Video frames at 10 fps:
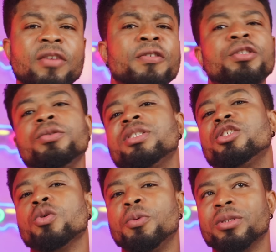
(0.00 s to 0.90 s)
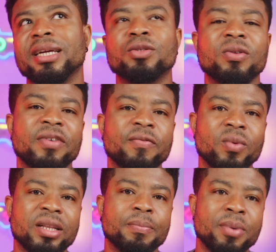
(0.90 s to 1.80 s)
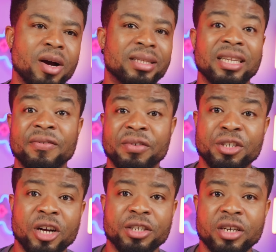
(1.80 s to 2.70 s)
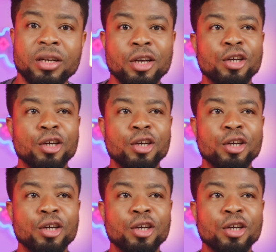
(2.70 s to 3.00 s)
If you use the supported 25 watt power delivery charger,